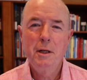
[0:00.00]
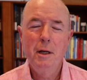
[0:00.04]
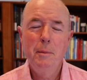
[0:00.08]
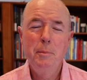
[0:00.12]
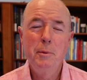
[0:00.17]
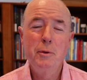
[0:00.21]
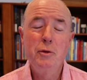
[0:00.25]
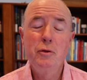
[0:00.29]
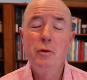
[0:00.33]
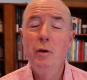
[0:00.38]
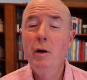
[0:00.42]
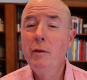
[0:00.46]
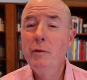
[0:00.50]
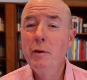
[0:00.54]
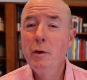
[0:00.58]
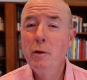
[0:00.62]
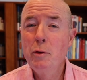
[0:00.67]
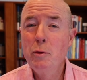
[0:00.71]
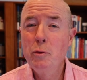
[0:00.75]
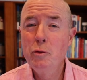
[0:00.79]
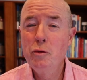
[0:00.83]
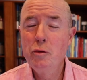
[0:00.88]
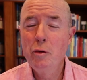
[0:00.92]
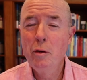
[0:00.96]
up, a driver
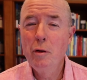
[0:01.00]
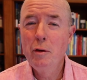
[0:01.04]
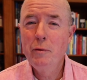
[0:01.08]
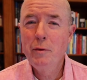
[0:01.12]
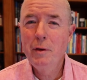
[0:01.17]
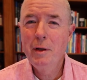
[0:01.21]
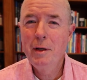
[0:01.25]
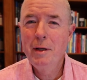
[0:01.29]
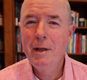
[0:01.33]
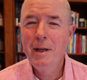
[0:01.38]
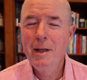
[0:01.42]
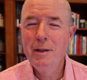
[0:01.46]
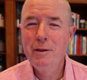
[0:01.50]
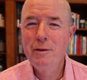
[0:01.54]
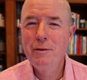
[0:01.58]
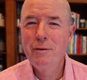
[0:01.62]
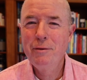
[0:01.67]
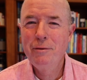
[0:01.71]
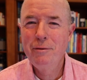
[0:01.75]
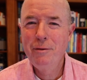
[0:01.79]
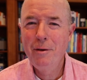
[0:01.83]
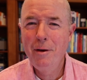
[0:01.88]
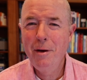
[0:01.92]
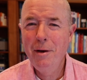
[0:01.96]
who drove in his
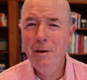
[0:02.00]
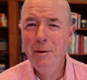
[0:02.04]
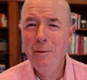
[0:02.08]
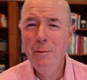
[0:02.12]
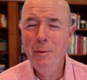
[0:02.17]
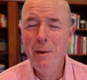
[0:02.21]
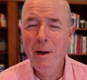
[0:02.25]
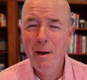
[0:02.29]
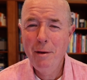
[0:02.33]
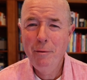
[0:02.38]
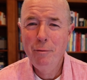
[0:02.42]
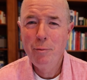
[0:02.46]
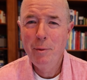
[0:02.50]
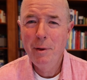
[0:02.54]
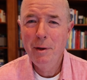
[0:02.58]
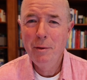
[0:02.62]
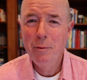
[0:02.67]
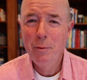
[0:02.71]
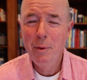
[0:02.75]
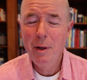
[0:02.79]
final F1